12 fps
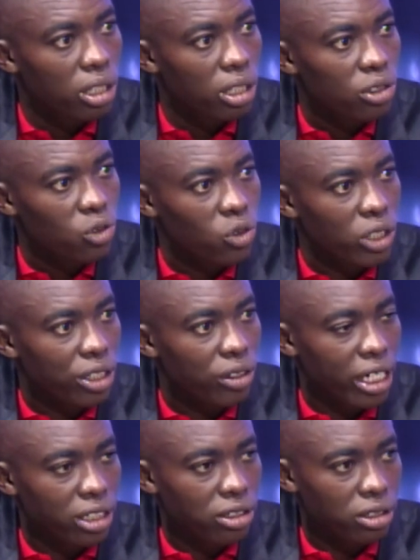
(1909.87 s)
to the
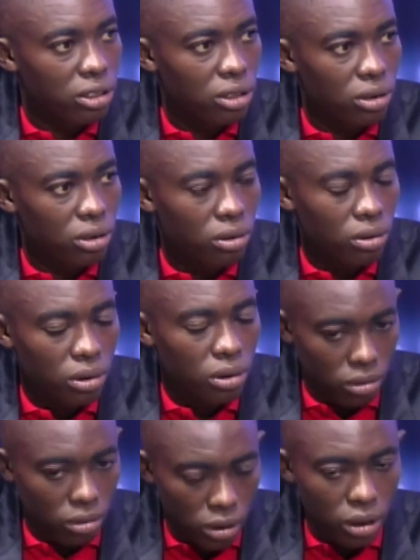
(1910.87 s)
crisis
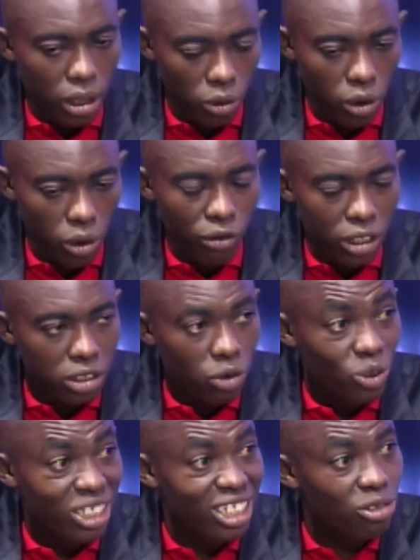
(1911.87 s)
that we're facing.
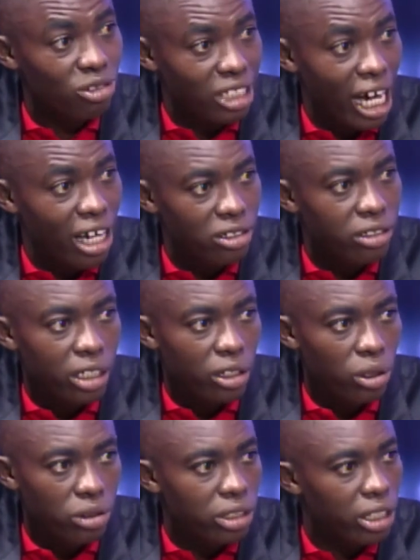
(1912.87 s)
We need to silence the
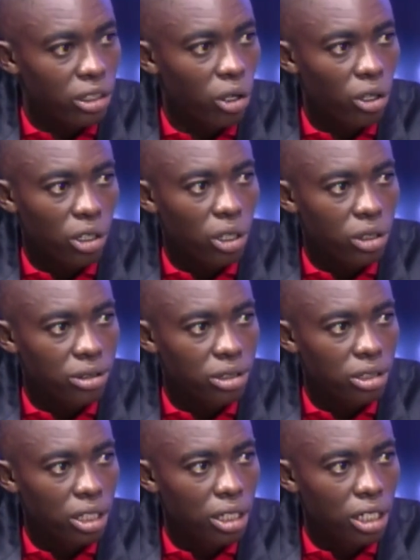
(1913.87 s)
guns at all costs,
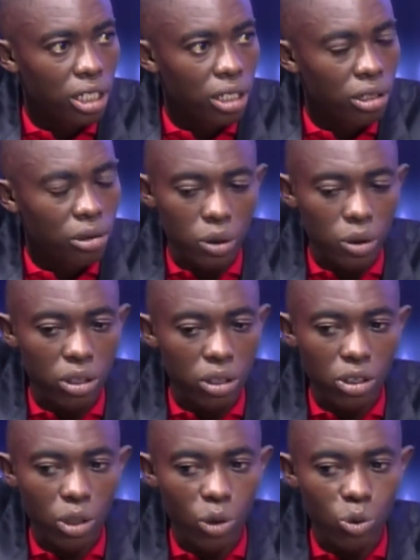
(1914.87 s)

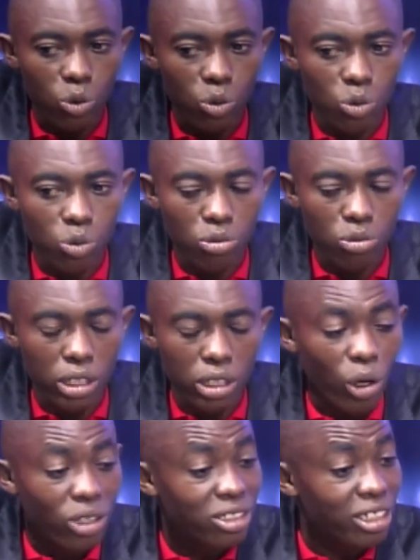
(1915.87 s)
because the
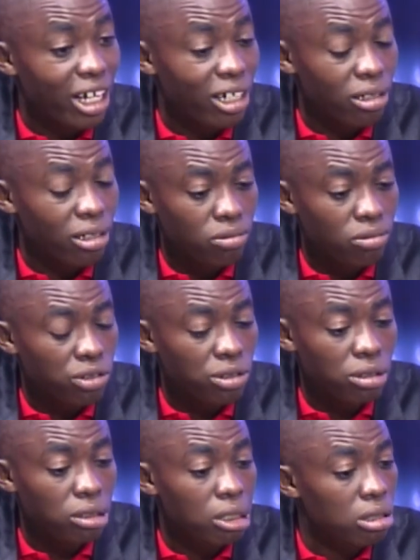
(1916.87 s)
guns are
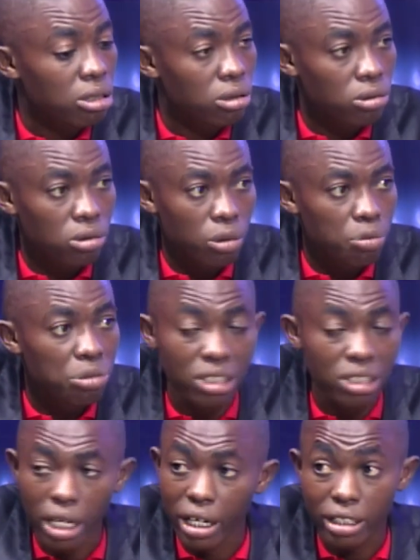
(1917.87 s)
still
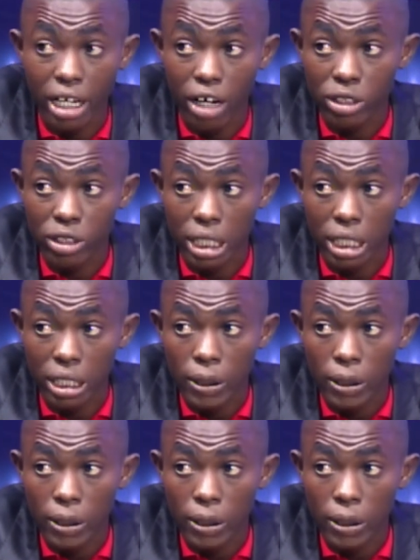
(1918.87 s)
being heard every day,